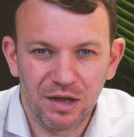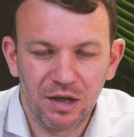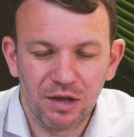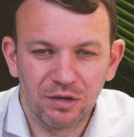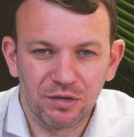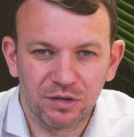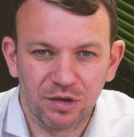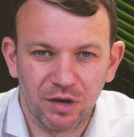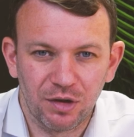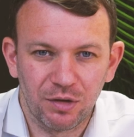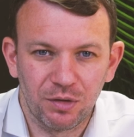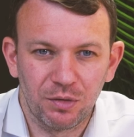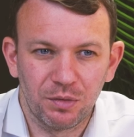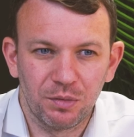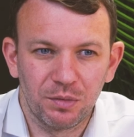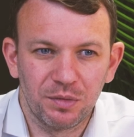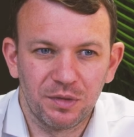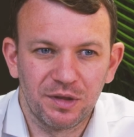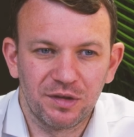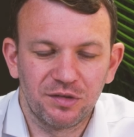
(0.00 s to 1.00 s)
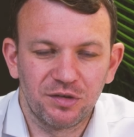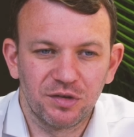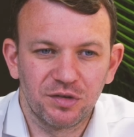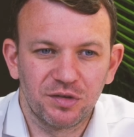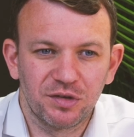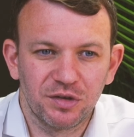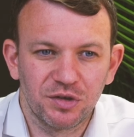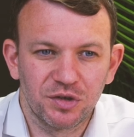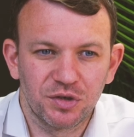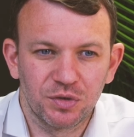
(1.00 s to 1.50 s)
So this
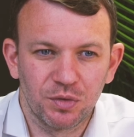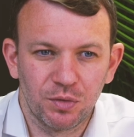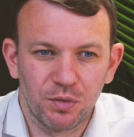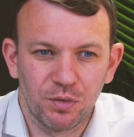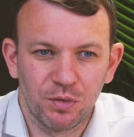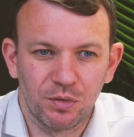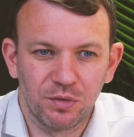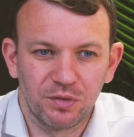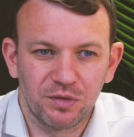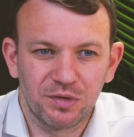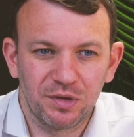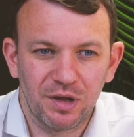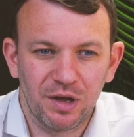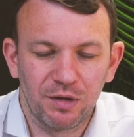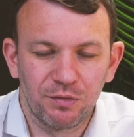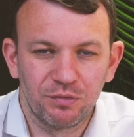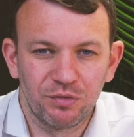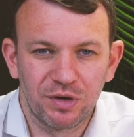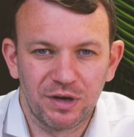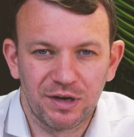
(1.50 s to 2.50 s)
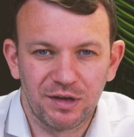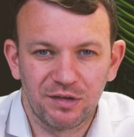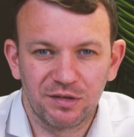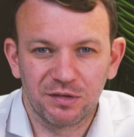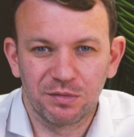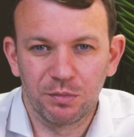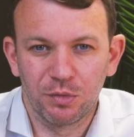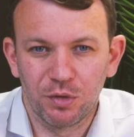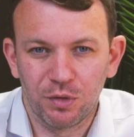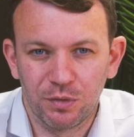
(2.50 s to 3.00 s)
just ensures a really
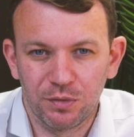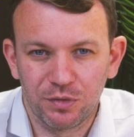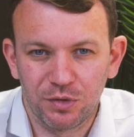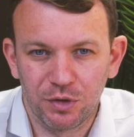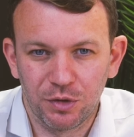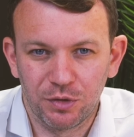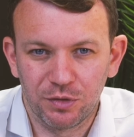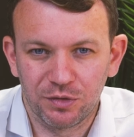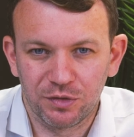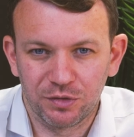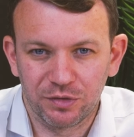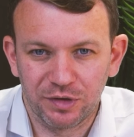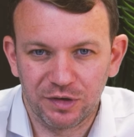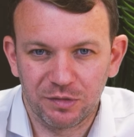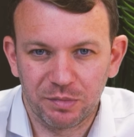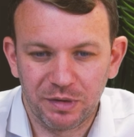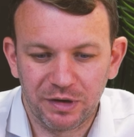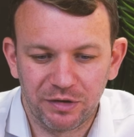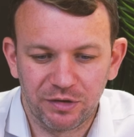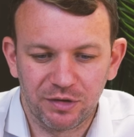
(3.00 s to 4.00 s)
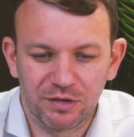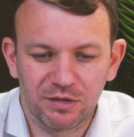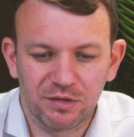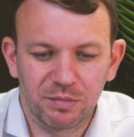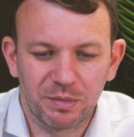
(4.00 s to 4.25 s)
smooth user experience,